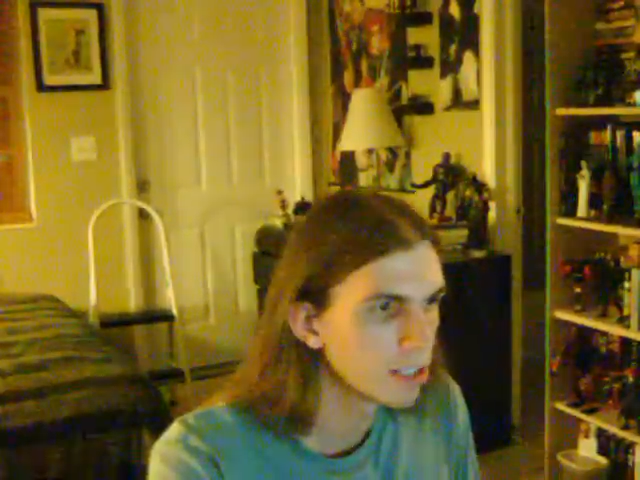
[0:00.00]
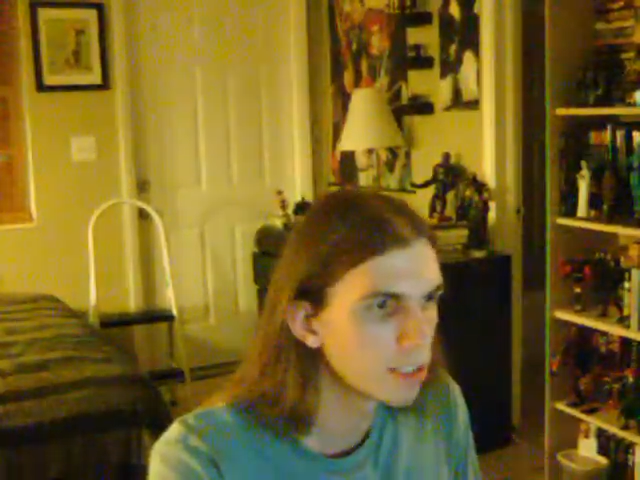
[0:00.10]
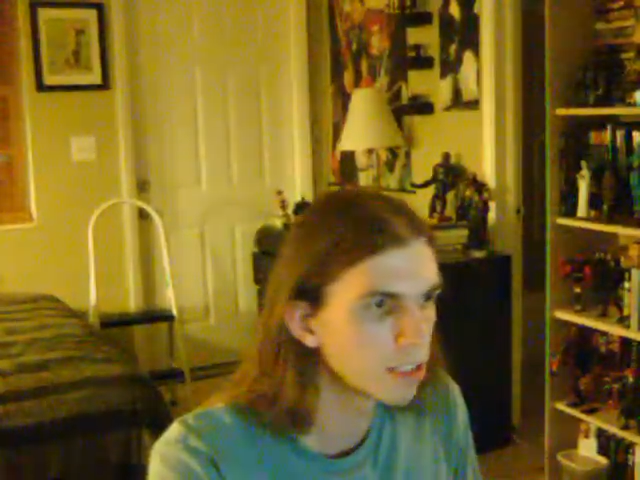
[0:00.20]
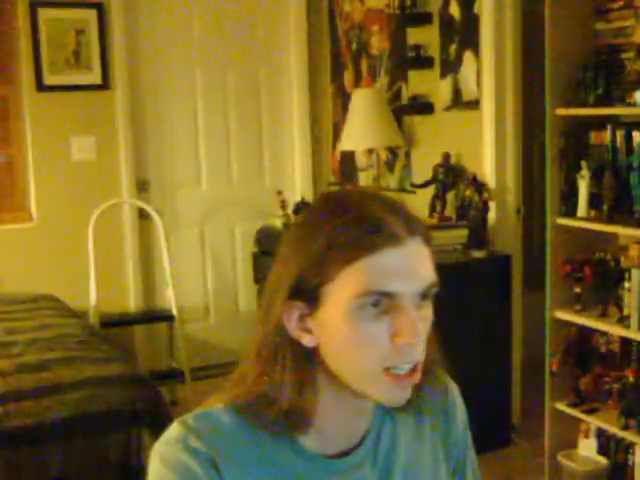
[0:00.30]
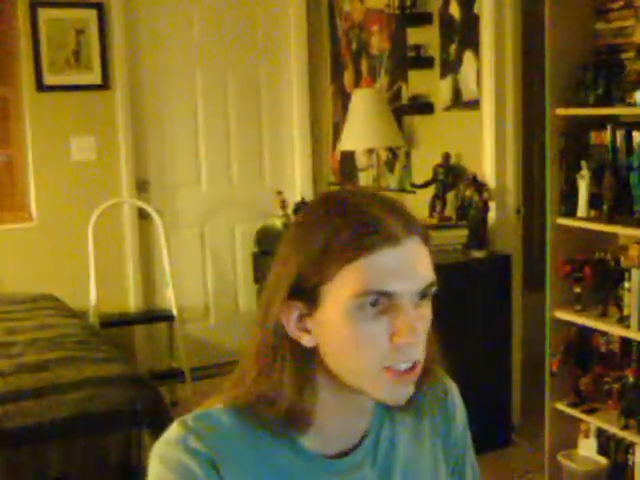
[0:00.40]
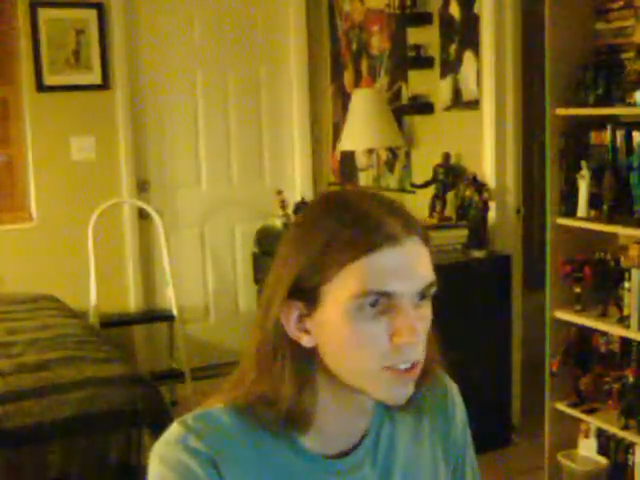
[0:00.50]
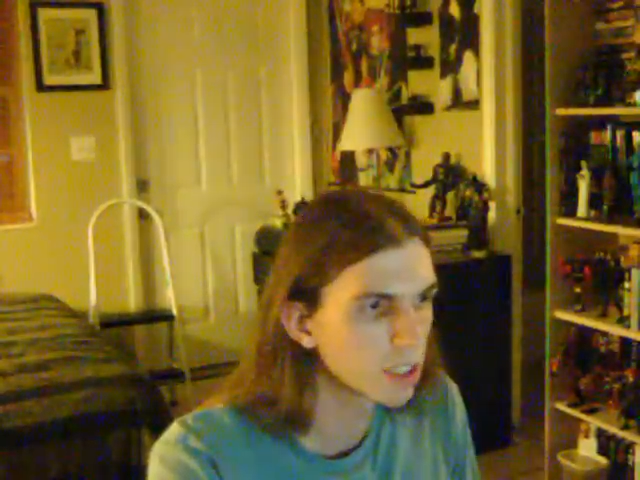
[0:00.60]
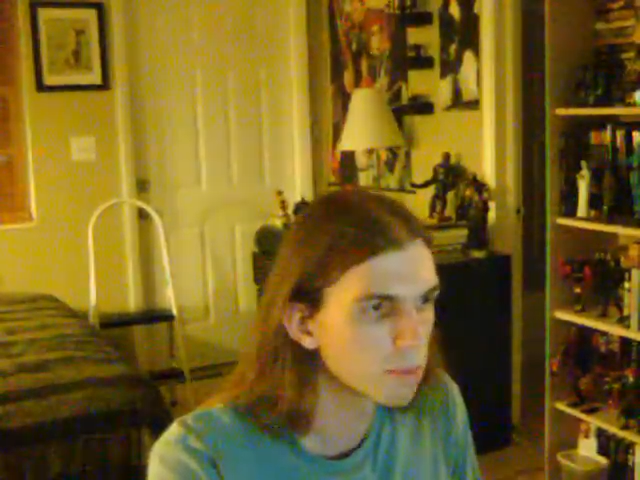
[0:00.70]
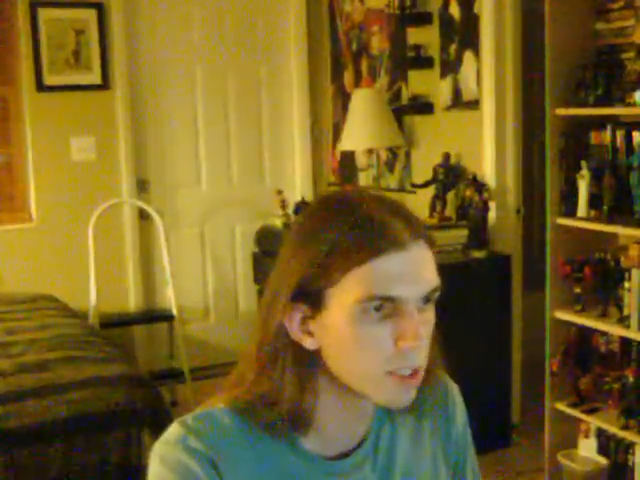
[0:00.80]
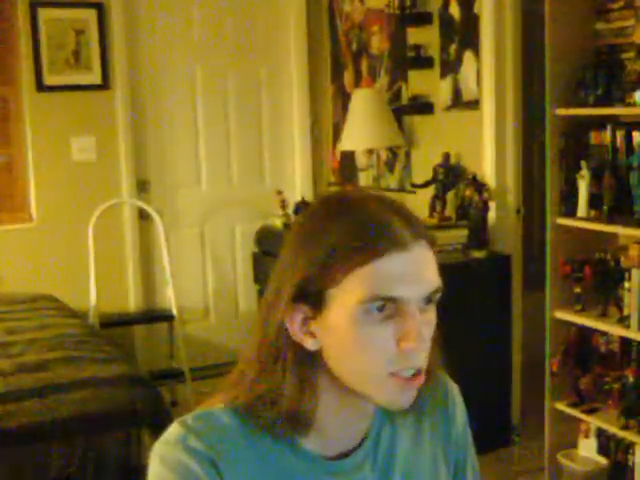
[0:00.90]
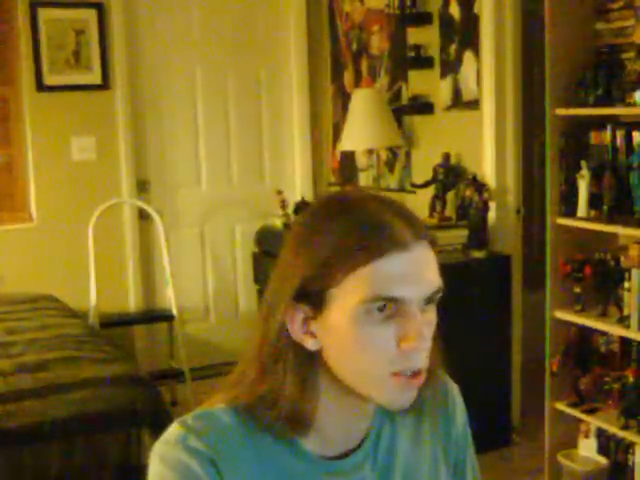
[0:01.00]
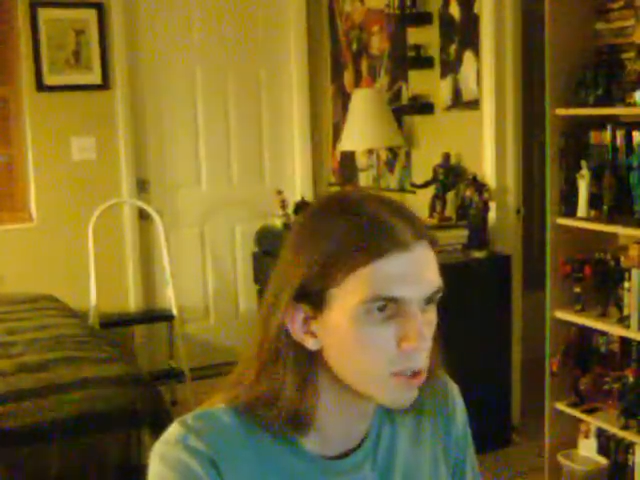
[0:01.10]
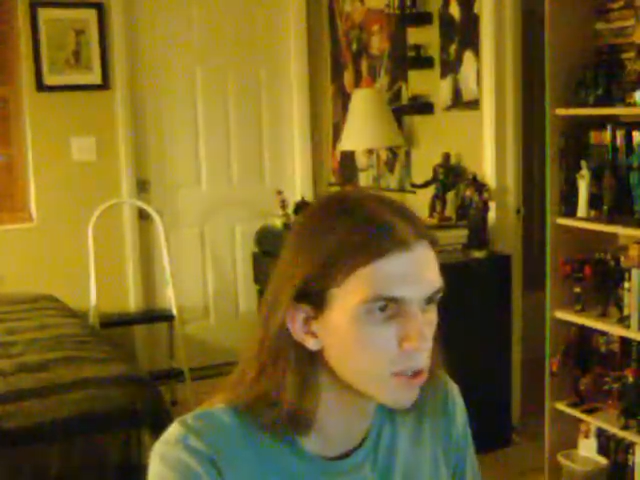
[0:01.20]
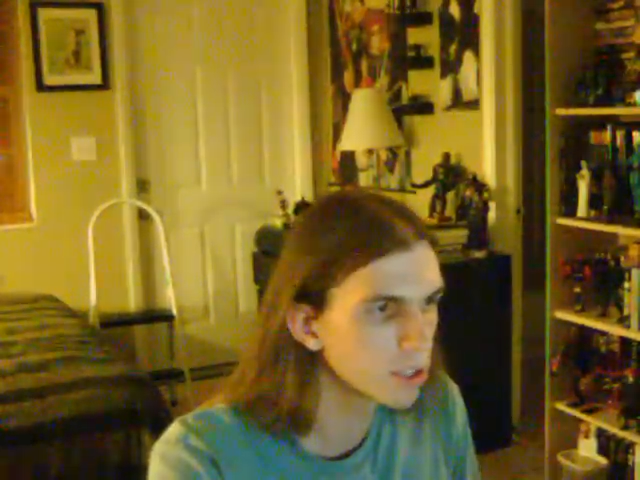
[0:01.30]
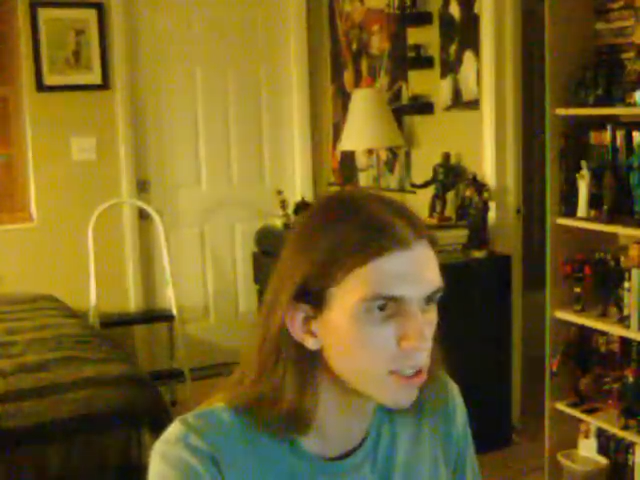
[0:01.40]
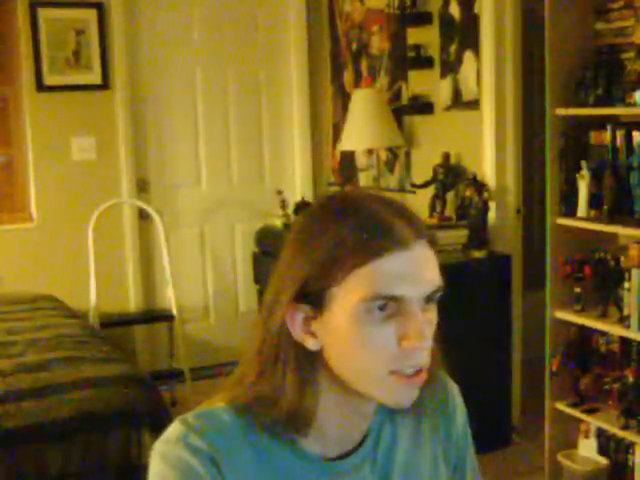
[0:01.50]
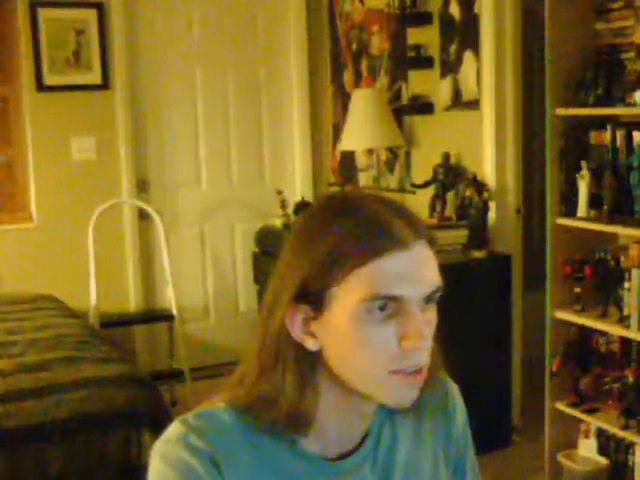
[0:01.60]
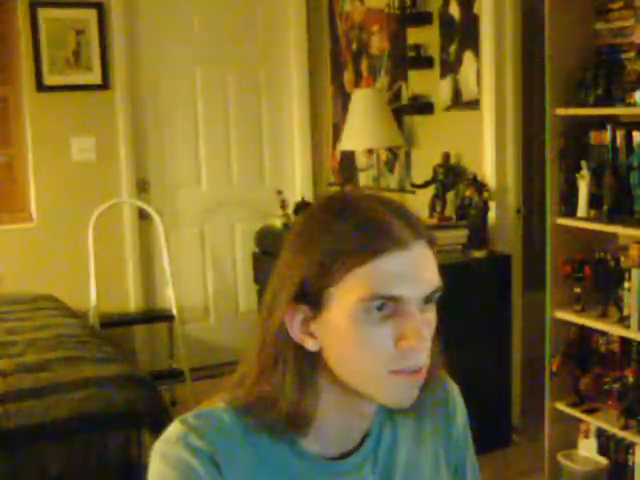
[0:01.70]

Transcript: Starscream's Ghost,